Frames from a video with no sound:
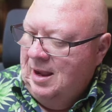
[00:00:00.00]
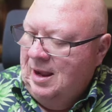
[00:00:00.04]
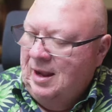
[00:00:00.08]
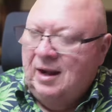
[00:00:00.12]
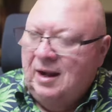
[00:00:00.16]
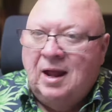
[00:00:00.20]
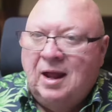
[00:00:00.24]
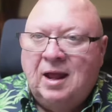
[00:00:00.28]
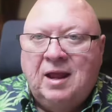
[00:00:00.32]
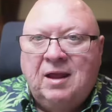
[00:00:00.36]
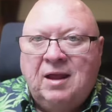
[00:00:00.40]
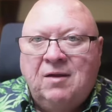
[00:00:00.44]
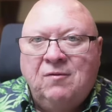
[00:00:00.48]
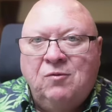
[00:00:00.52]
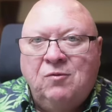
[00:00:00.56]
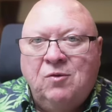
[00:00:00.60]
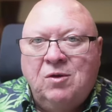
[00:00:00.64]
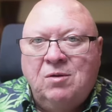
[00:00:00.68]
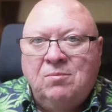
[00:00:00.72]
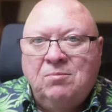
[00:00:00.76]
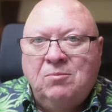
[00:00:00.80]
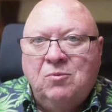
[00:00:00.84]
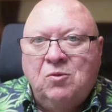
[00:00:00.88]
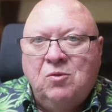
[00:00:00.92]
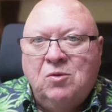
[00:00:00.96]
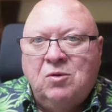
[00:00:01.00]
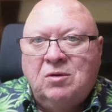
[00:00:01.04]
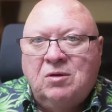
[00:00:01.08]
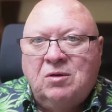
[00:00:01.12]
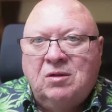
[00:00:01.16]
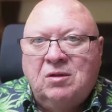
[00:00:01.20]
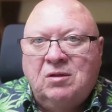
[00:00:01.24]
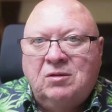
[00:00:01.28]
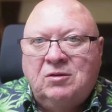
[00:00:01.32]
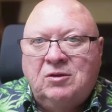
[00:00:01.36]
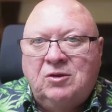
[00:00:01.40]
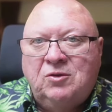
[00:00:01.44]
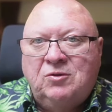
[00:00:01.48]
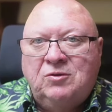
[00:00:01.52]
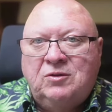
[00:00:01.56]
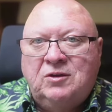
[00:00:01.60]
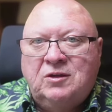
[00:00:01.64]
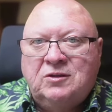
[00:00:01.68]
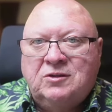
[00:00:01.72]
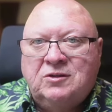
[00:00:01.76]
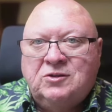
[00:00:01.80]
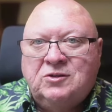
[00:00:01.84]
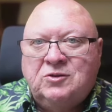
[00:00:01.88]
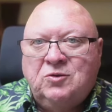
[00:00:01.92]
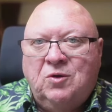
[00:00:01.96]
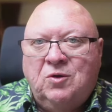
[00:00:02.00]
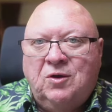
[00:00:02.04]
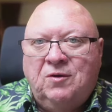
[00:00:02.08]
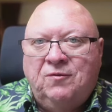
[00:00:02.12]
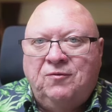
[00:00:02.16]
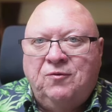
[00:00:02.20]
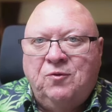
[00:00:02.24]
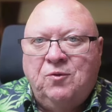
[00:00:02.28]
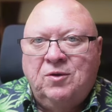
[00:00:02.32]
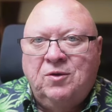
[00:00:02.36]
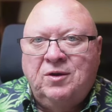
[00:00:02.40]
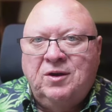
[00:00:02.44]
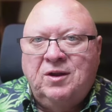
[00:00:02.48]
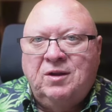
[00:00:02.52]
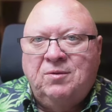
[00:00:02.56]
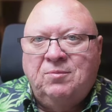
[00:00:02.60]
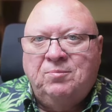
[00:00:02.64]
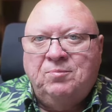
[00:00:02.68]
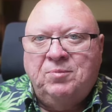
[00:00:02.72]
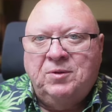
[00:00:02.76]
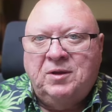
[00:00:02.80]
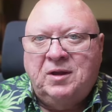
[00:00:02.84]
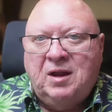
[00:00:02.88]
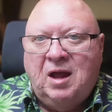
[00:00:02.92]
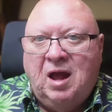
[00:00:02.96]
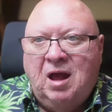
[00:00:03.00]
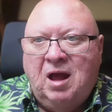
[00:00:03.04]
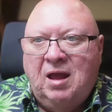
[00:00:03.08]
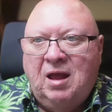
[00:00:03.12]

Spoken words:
And I have one more union story for you, but